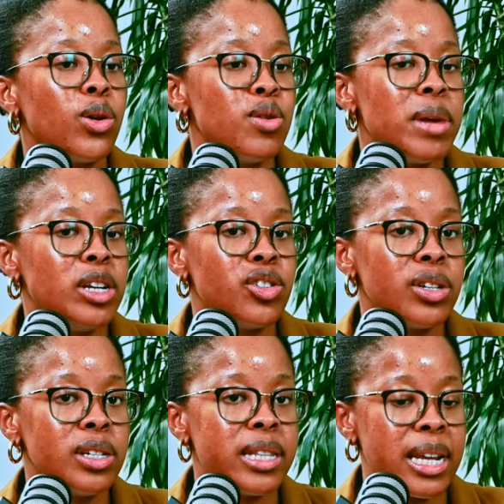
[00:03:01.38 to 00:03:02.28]
you
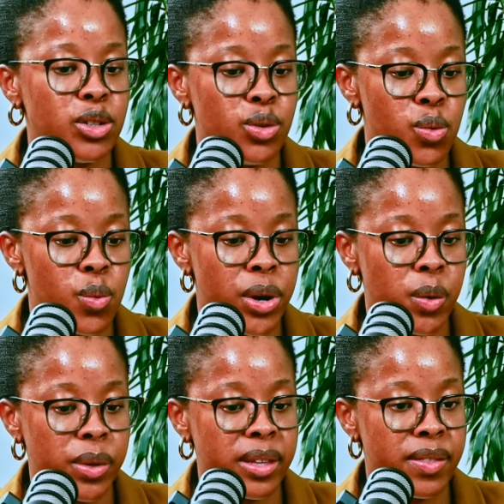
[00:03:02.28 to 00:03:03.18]
mentioned that you
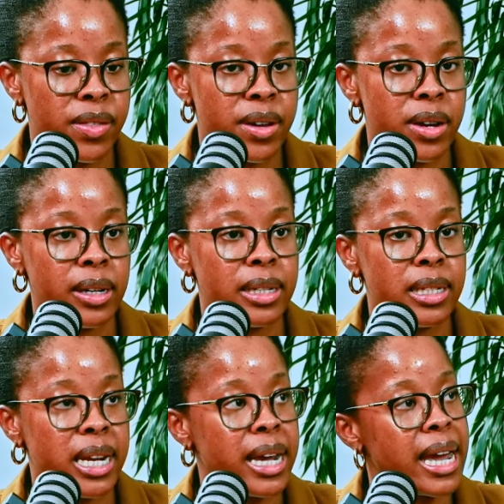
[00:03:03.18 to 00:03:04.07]
work within the
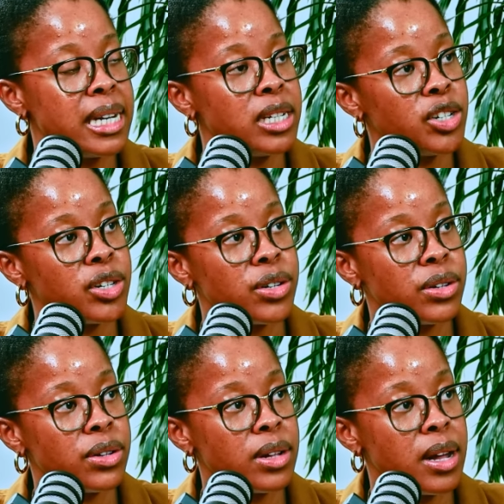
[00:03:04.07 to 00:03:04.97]
tech and
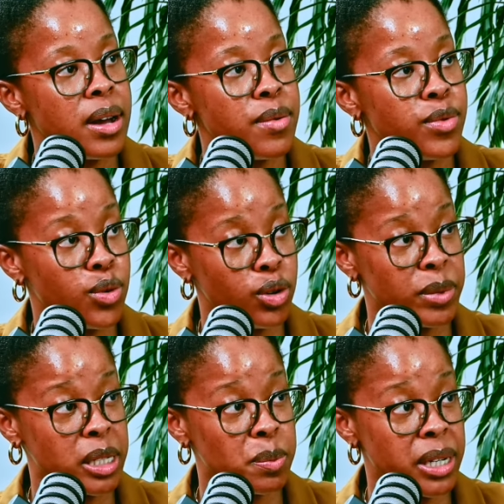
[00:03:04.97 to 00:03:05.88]
digital
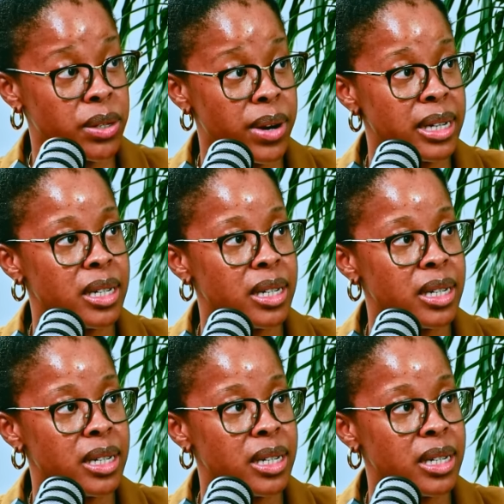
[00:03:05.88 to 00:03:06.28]
recruitment space, right?